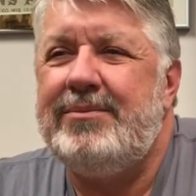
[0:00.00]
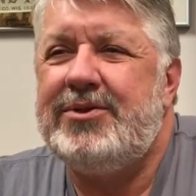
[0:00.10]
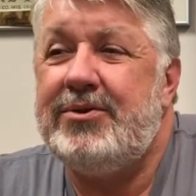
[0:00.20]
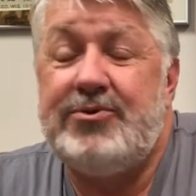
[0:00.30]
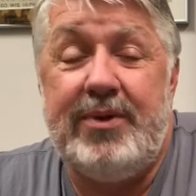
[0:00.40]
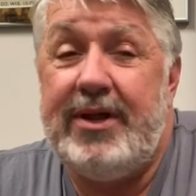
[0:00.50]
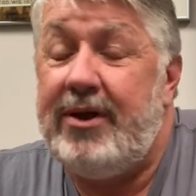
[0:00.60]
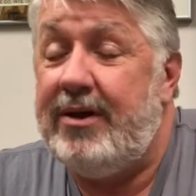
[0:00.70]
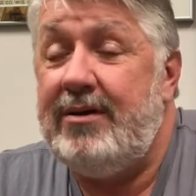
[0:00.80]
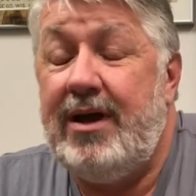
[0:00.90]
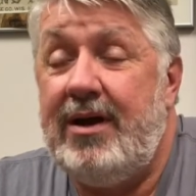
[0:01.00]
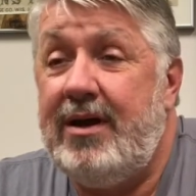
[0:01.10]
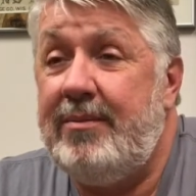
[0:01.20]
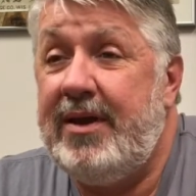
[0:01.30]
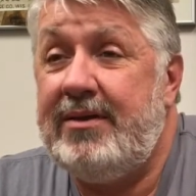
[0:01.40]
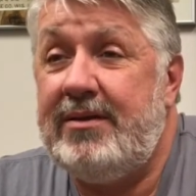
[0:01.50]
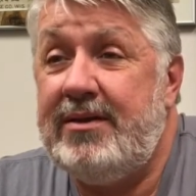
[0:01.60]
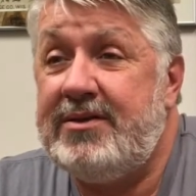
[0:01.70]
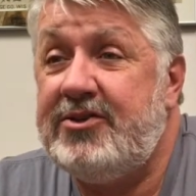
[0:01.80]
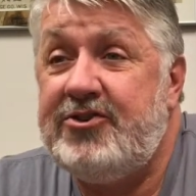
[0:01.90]
So it's really good, and
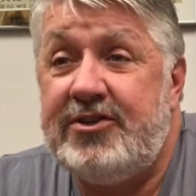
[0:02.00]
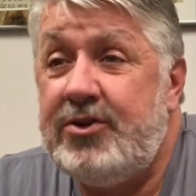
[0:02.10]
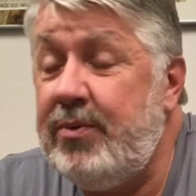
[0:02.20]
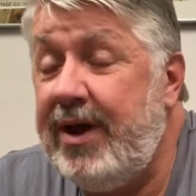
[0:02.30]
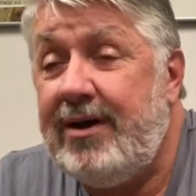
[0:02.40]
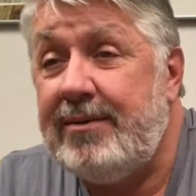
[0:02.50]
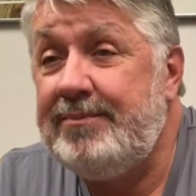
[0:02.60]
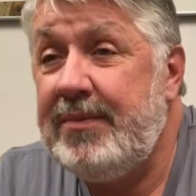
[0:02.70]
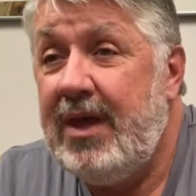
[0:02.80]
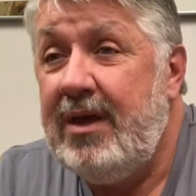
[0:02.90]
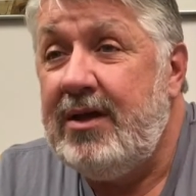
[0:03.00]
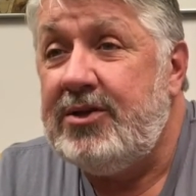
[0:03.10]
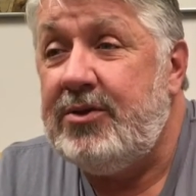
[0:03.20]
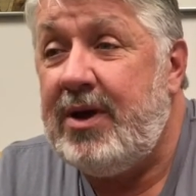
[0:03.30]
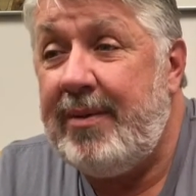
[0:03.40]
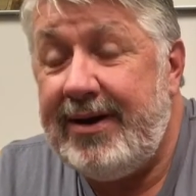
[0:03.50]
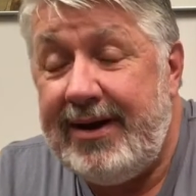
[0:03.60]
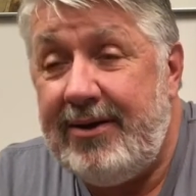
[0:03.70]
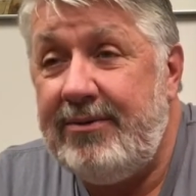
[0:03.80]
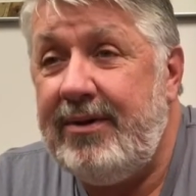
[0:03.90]
this is just who we are. So come on
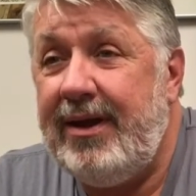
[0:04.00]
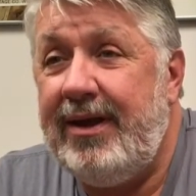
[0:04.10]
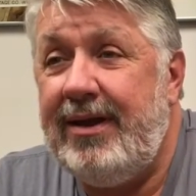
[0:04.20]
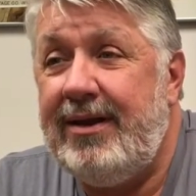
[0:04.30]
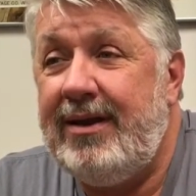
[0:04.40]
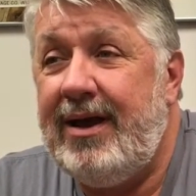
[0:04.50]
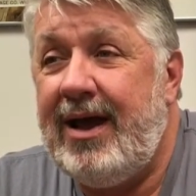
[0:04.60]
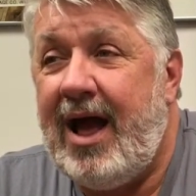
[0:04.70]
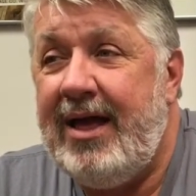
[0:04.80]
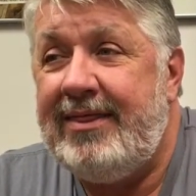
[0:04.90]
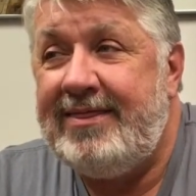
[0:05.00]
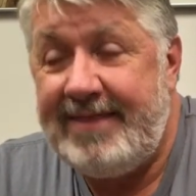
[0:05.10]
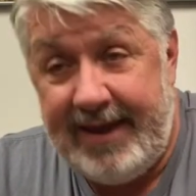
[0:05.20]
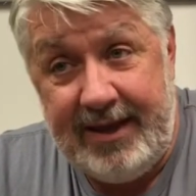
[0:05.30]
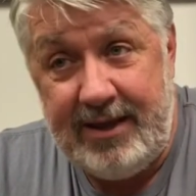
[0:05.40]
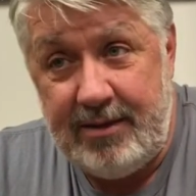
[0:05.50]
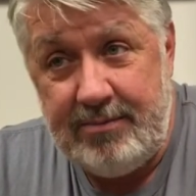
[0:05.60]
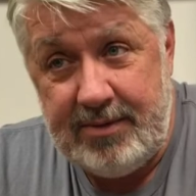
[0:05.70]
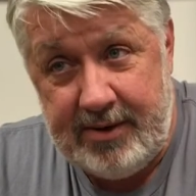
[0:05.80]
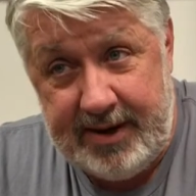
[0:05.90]
down, and I think,
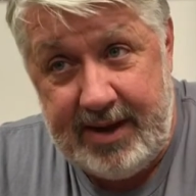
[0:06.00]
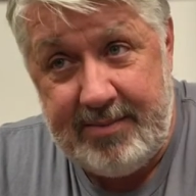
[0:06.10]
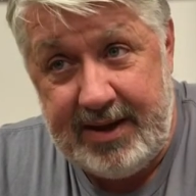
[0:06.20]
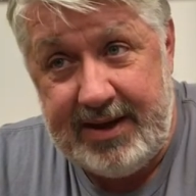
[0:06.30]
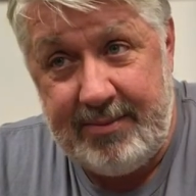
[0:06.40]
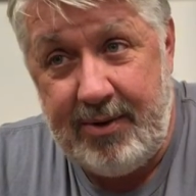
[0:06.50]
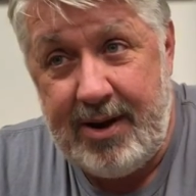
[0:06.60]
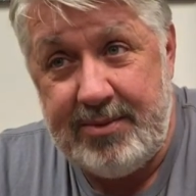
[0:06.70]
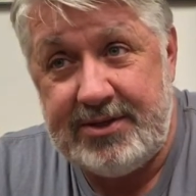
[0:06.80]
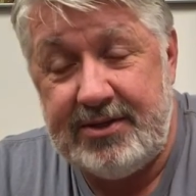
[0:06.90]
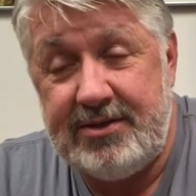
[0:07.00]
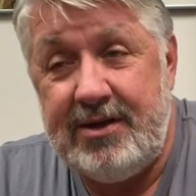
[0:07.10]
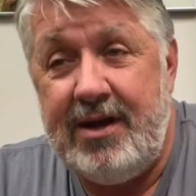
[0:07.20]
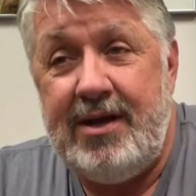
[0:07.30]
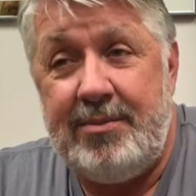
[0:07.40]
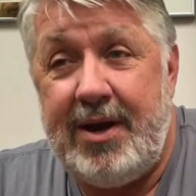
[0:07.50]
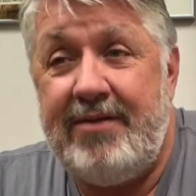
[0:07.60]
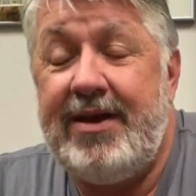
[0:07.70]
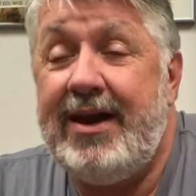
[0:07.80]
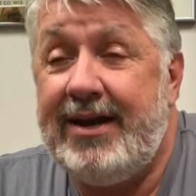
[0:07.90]
now I can't make any promises, but
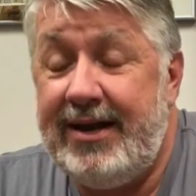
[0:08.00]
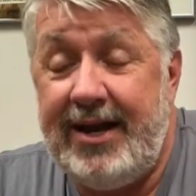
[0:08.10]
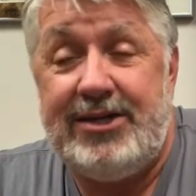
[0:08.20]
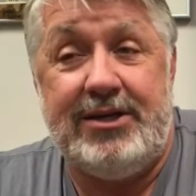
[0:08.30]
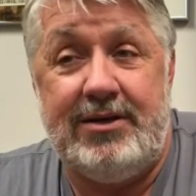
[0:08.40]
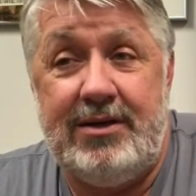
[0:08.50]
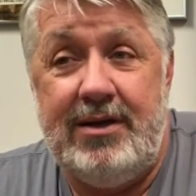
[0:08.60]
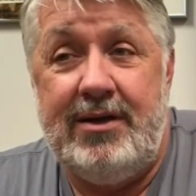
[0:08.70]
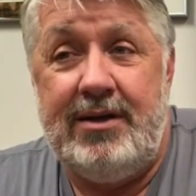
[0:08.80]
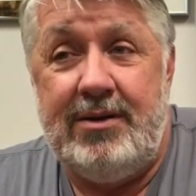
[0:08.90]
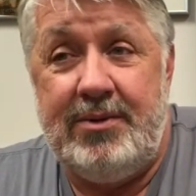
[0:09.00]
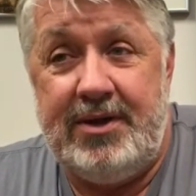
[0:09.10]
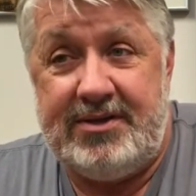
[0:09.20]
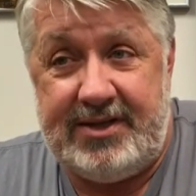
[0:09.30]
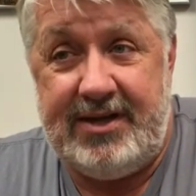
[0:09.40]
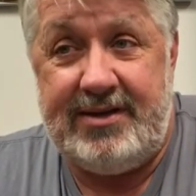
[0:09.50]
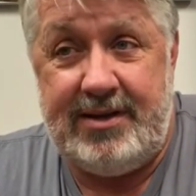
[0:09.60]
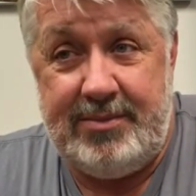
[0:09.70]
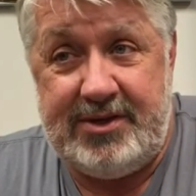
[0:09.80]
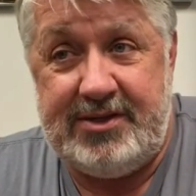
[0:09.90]
I've got a connection with Santa
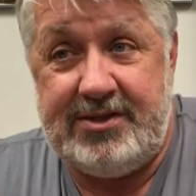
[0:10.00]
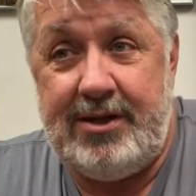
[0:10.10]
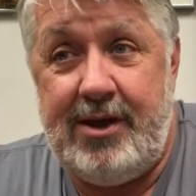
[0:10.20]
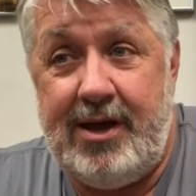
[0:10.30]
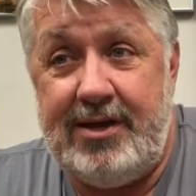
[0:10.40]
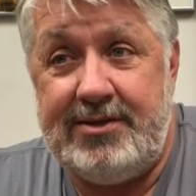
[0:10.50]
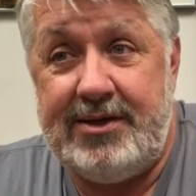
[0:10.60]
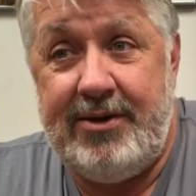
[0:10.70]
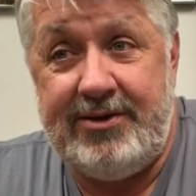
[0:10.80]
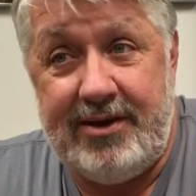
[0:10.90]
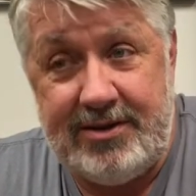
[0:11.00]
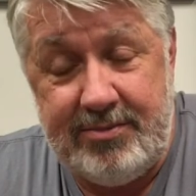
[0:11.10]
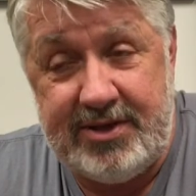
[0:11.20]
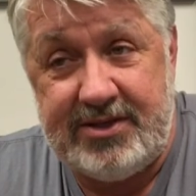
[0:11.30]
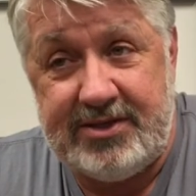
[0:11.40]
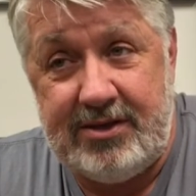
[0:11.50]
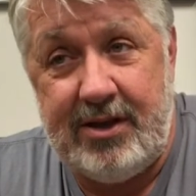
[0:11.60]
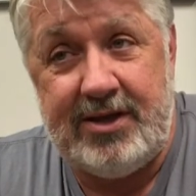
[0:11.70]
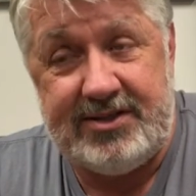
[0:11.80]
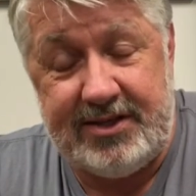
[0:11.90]
and Mrs. Claus. Now, I talked to Mrs.
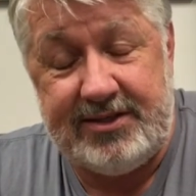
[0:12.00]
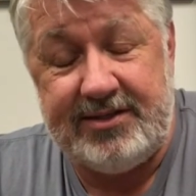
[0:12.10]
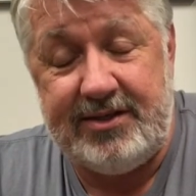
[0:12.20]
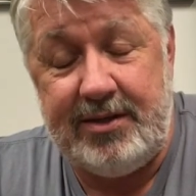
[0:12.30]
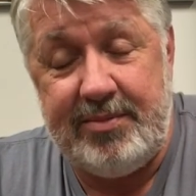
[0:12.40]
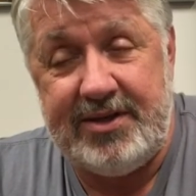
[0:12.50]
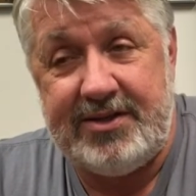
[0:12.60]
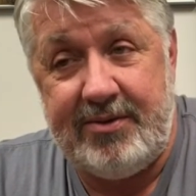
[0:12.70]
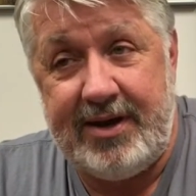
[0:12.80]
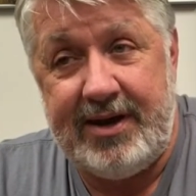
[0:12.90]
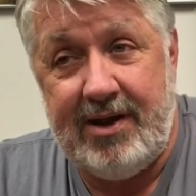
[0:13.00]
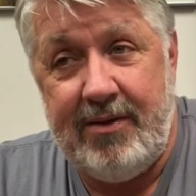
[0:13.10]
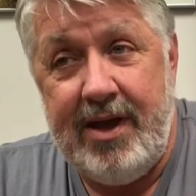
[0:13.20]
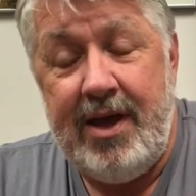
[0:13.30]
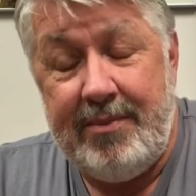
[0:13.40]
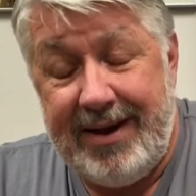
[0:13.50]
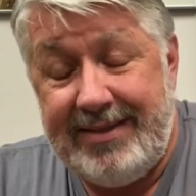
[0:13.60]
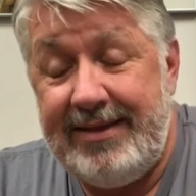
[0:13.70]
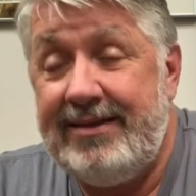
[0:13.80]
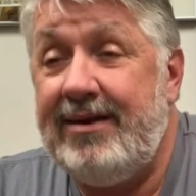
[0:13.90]
Claus. Santa's a little busy right now, but I
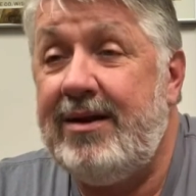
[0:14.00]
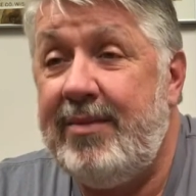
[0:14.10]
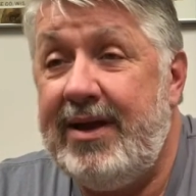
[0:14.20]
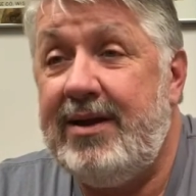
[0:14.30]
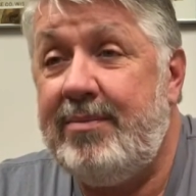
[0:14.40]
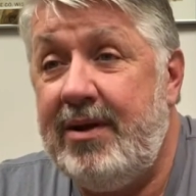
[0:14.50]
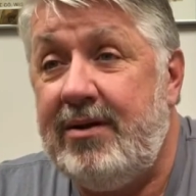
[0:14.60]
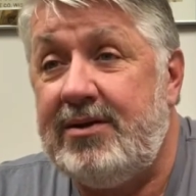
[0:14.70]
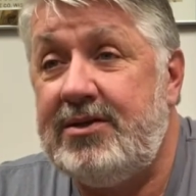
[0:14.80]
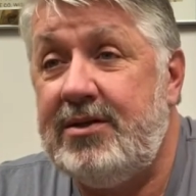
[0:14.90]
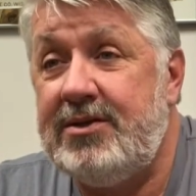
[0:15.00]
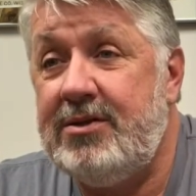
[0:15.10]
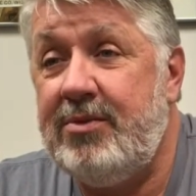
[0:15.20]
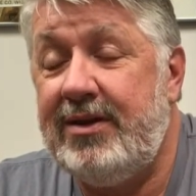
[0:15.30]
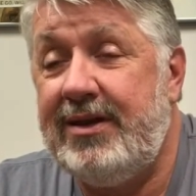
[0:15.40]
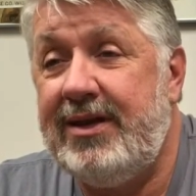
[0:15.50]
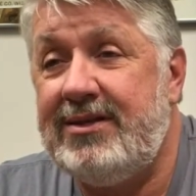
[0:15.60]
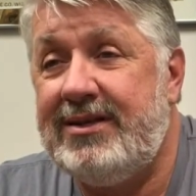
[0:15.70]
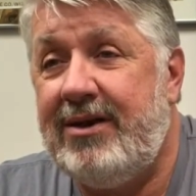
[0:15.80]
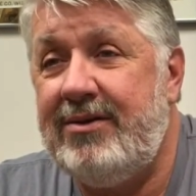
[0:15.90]
think they're going to make an appearance. So bring the
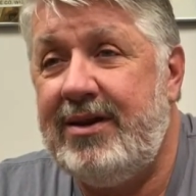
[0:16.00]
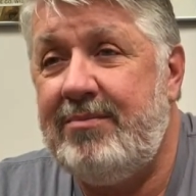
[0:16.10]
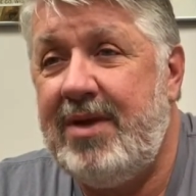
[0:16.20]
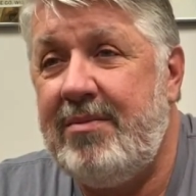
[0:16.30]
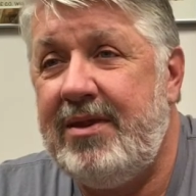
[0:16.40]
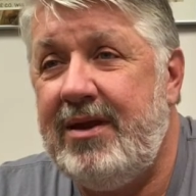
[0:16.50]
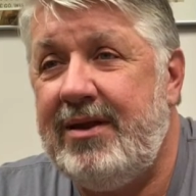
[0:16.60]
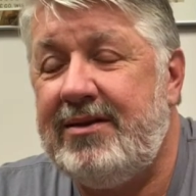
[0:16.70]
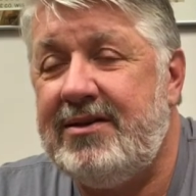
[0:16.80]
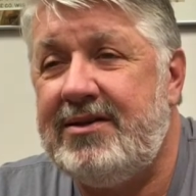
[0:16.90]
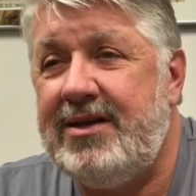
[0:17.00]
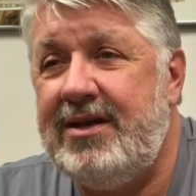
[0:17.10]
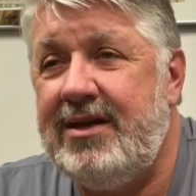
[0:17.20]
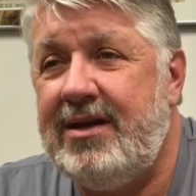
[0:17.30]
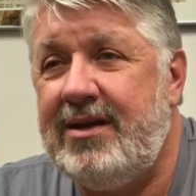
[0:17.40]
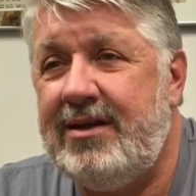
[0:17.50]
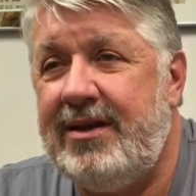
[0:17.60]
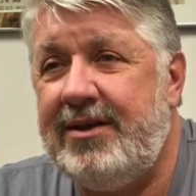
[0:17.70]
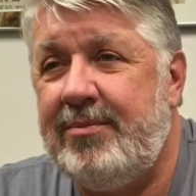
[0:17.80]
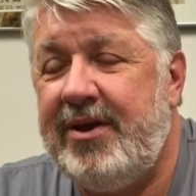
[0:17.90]
kids down, and maybe they'll get to see and
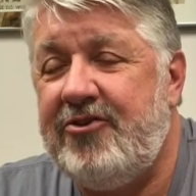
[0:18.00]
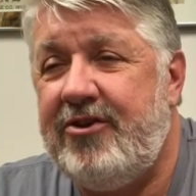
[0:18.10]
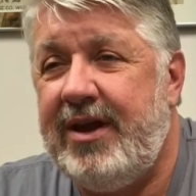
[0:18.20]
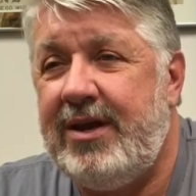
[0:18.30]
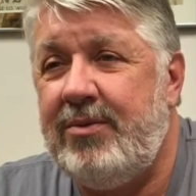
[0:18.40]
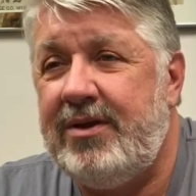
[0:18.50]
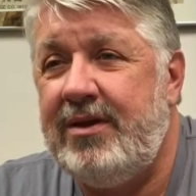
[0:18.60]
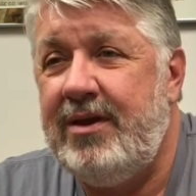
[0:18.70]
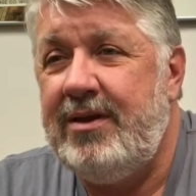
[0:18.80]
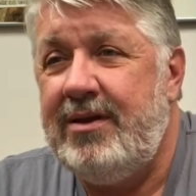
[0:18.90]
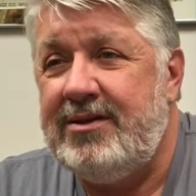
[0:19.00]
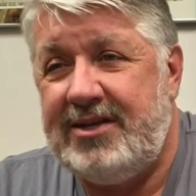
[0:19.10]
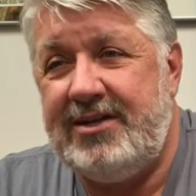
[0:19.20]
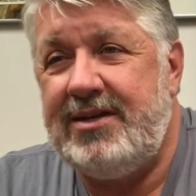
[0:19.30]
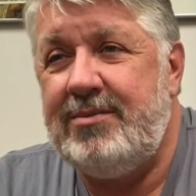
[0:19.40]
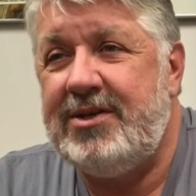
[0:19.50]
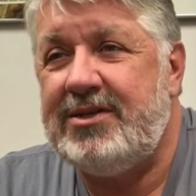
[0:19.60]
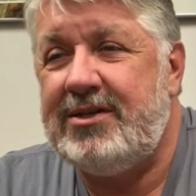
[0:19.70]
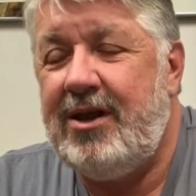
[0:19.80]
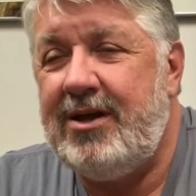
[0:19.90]
get their picture taken with Santa and
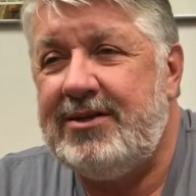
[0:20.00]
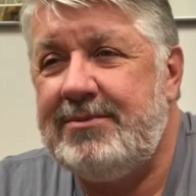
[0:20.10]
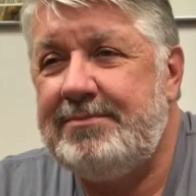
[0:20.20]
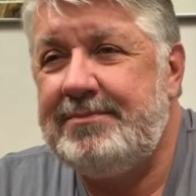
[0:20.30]
Mrs. Claus.